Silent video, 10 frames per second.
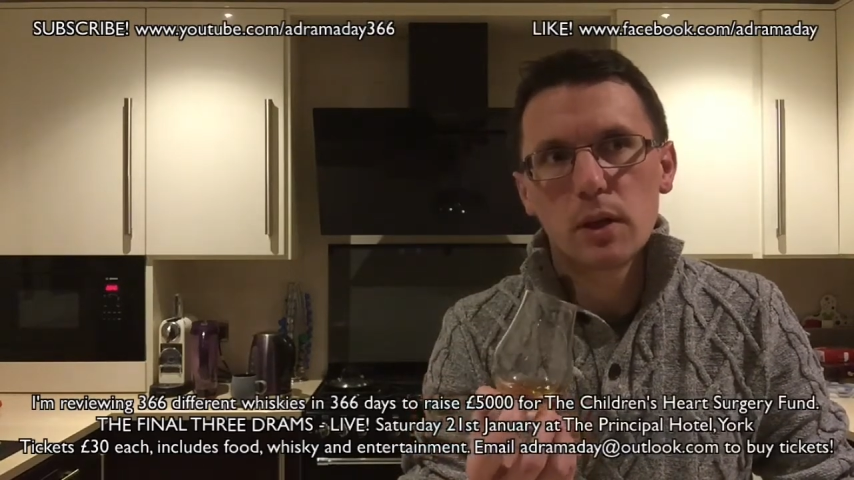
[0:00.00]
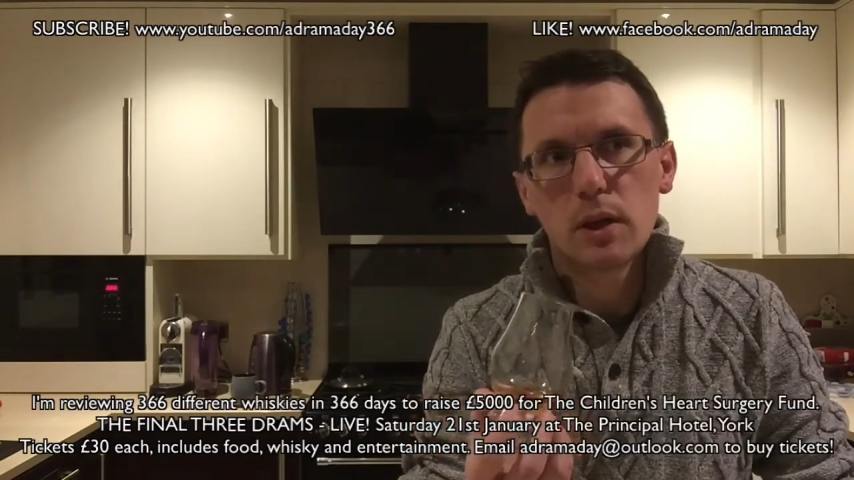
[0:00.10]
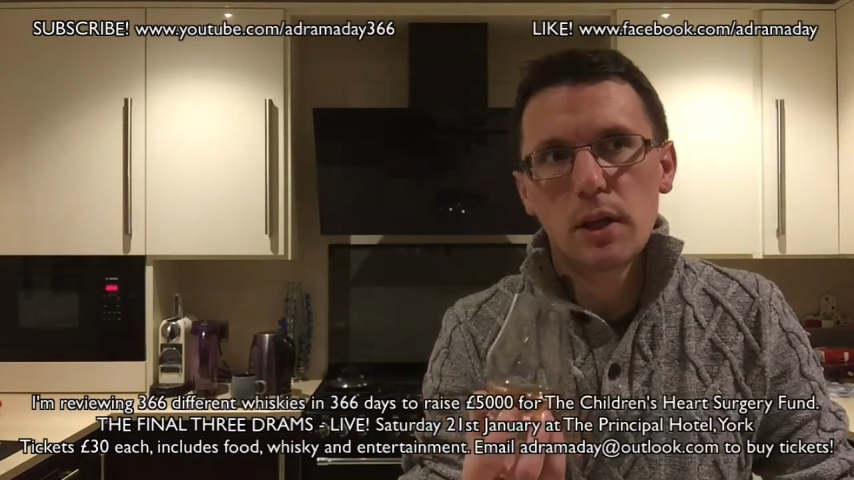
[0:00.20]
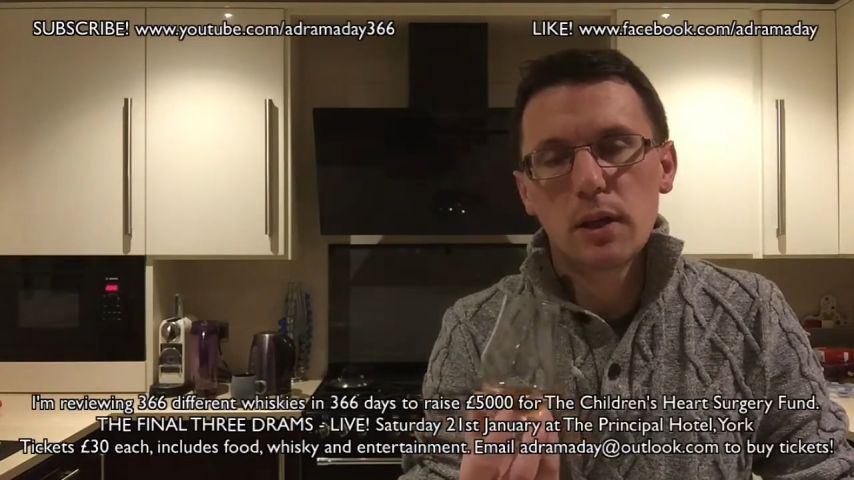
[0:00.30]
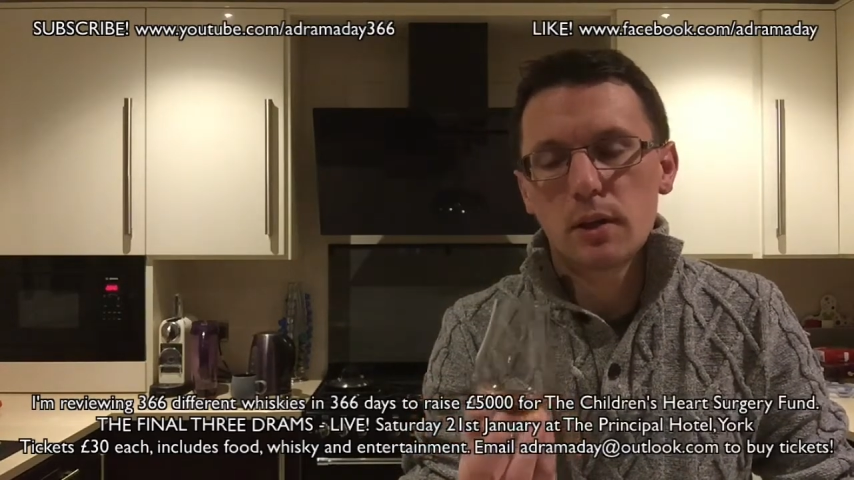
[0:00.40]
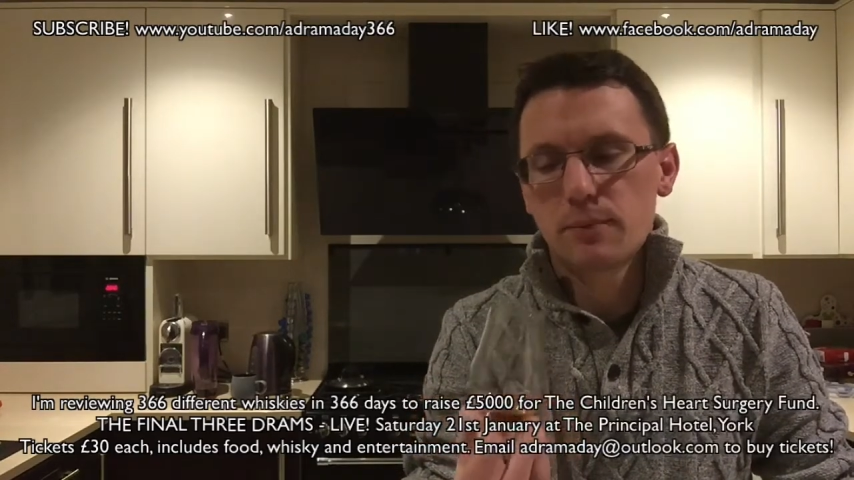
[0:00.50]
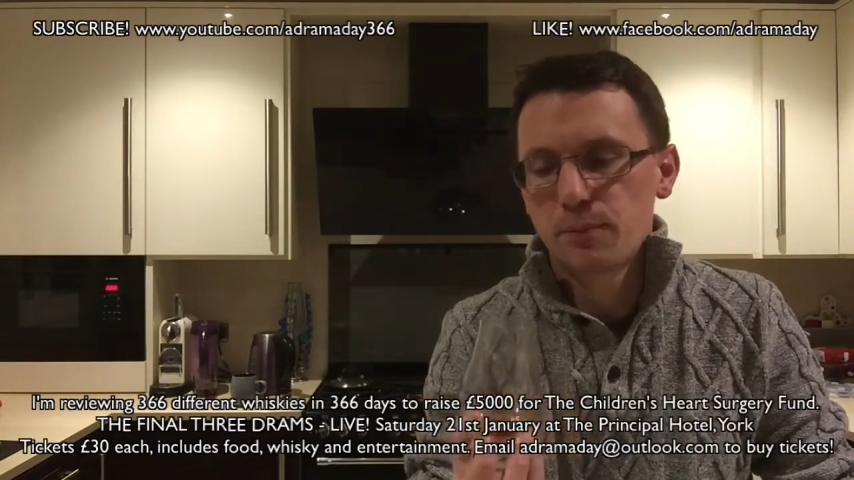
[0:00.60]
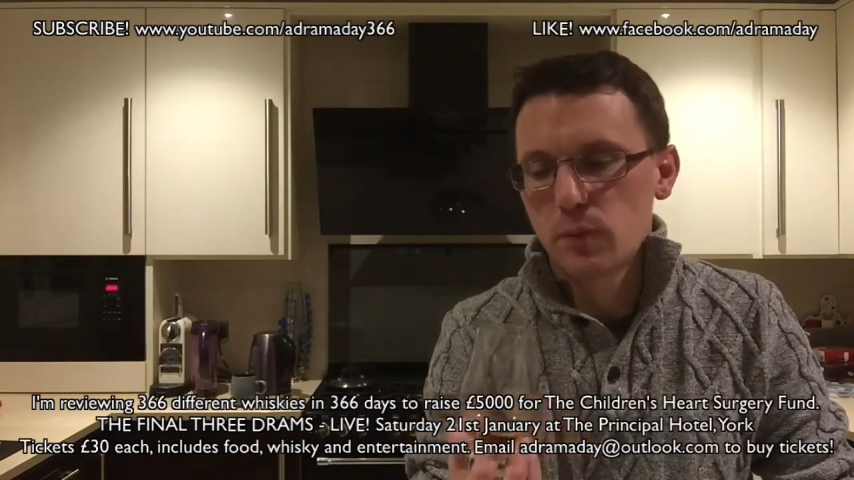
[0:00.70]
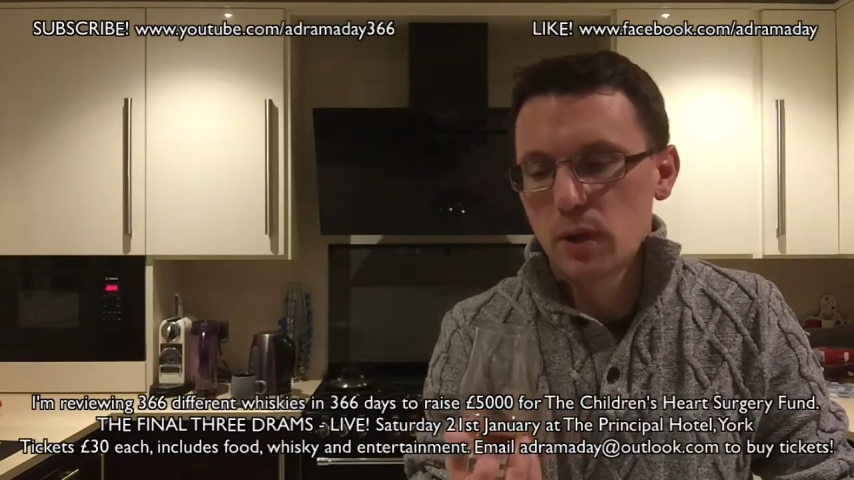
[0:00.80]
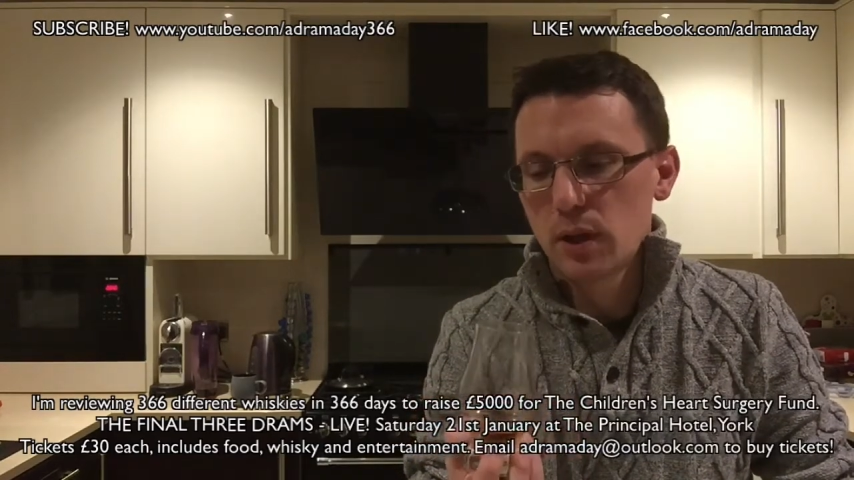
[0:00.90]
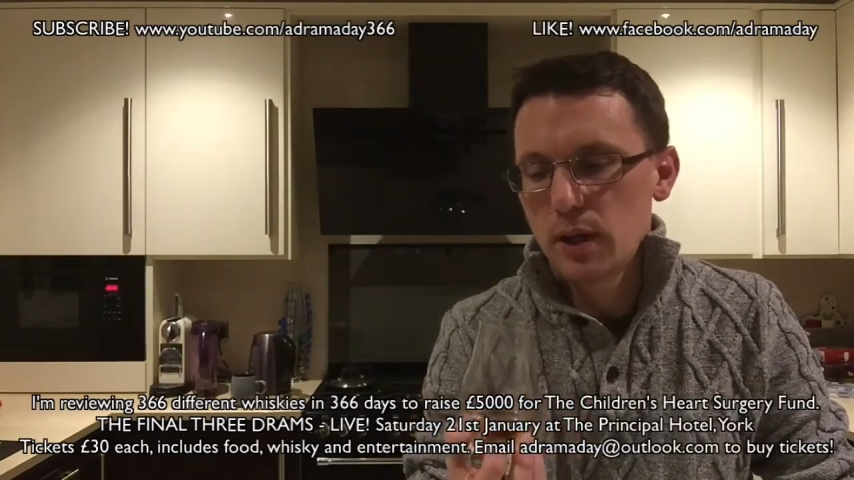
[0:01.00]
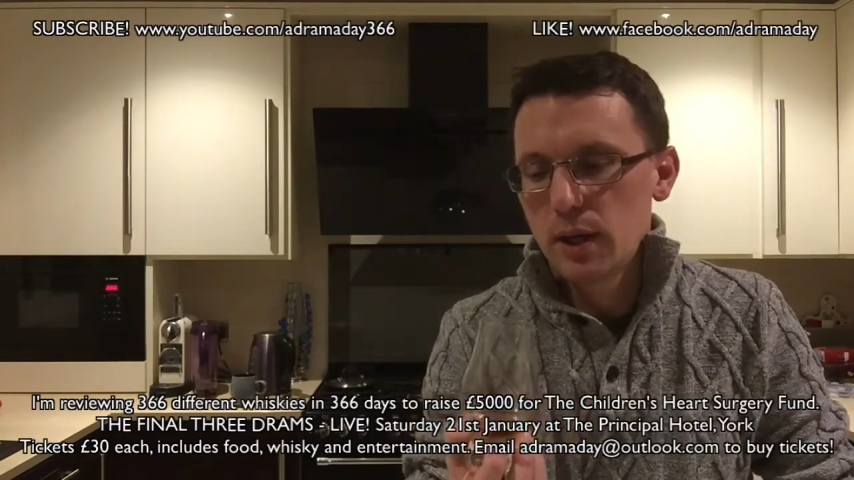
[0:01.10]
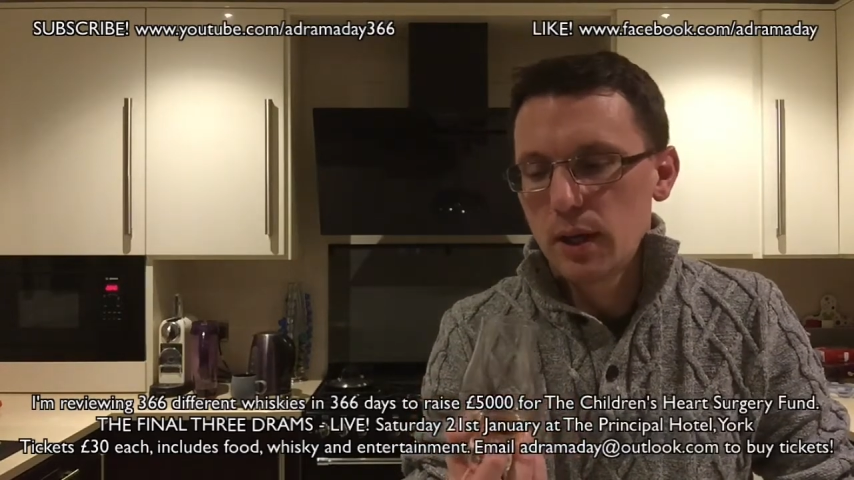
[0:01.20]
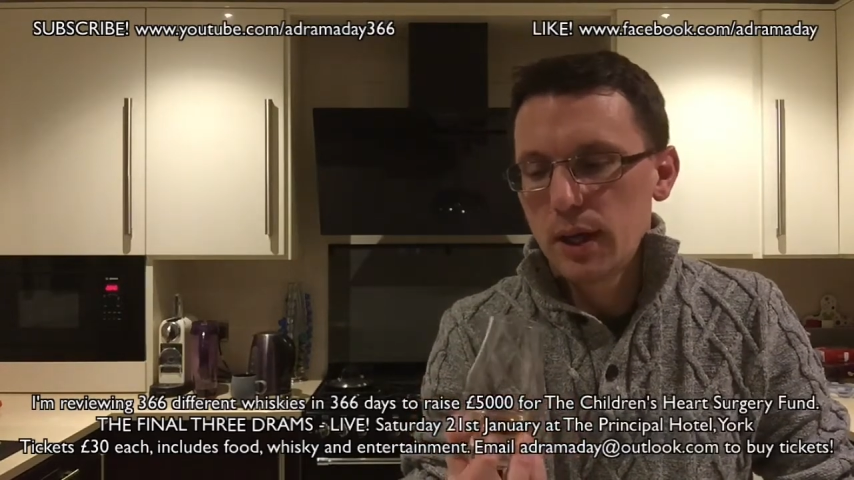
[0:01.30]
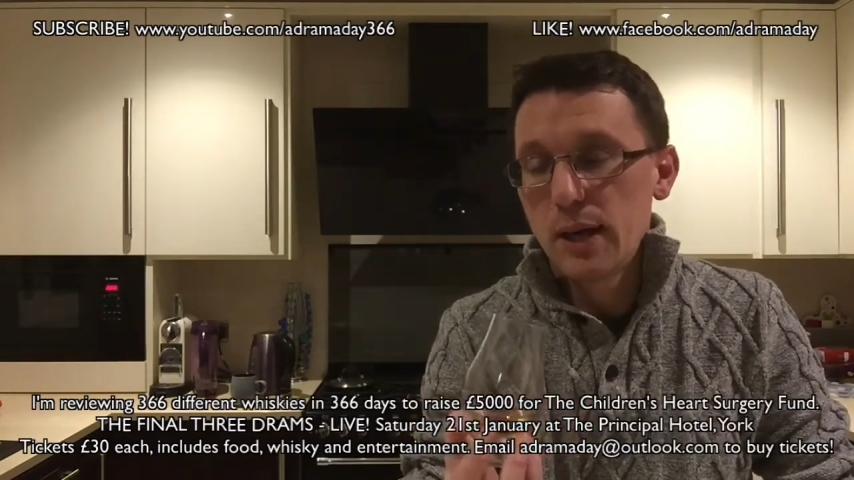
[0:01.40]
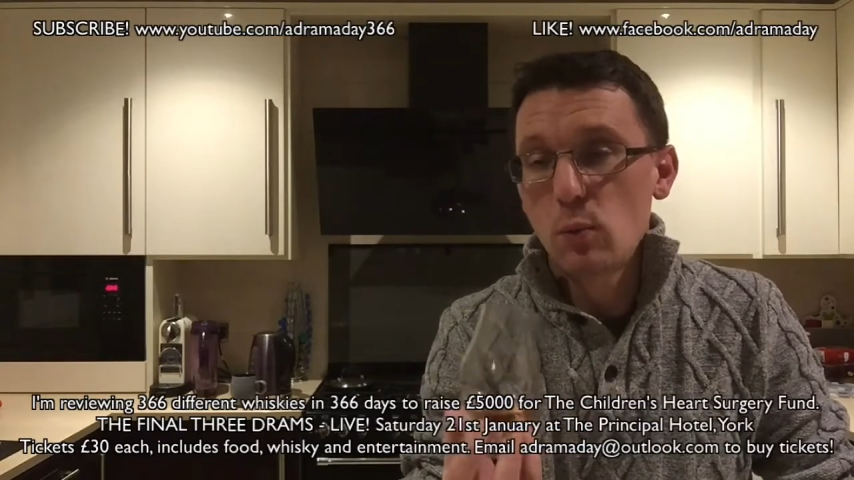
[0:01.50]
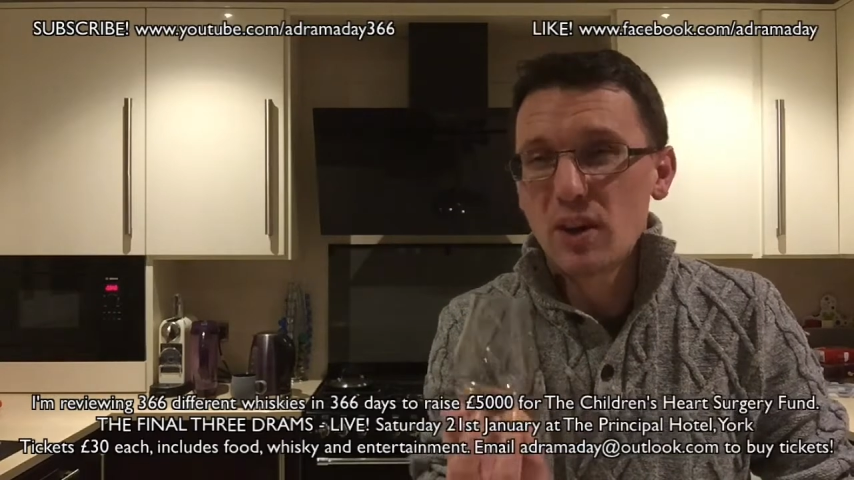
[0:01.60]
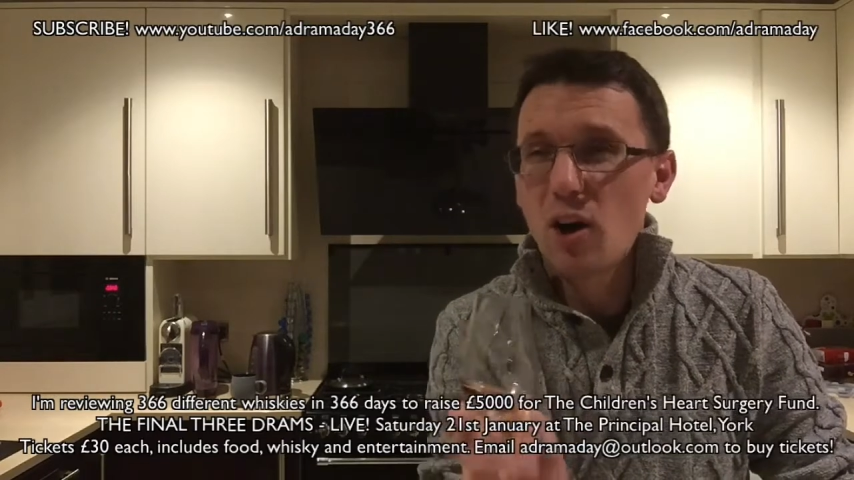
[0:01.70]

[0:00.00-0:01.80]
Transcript: it